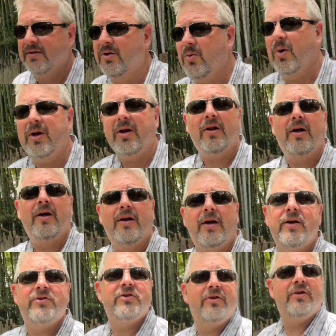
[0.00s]
Quite a lot,
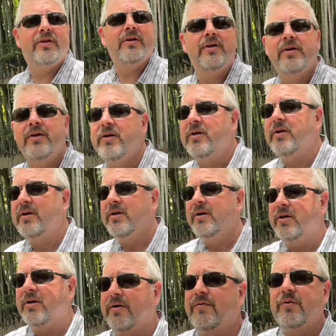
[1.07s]
actually.
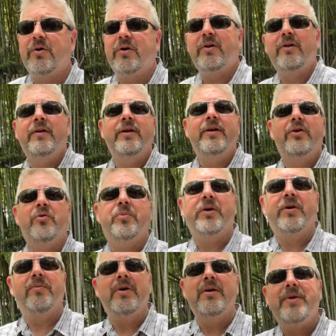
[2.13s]
For a little
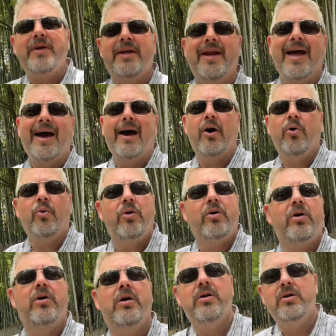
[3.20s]
bit, maybe an
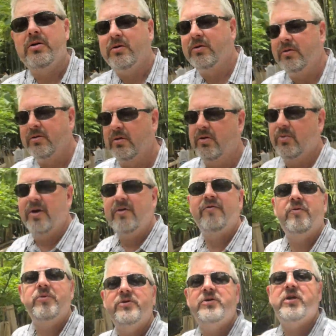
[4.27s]
hour away
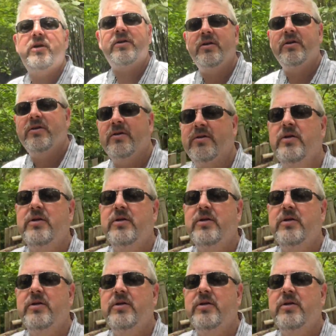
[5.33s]
from Osaka.